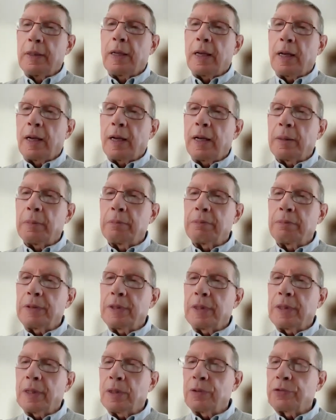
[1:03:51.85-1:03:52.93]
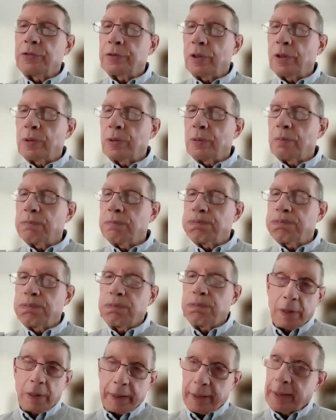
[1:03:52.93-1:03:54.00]
So
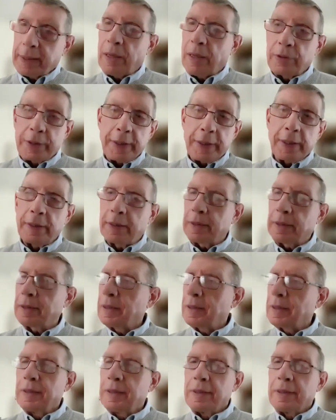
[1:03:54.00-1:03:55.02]
like down here,